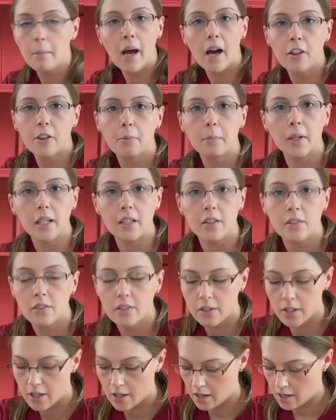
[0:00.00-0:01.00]

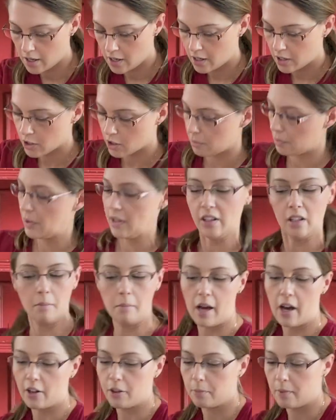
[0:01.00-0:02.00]
mouthpiece. To put the
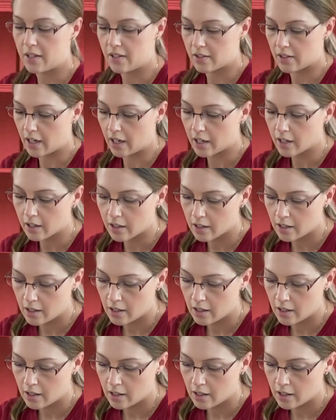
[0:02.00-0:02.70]
mouthpiece in,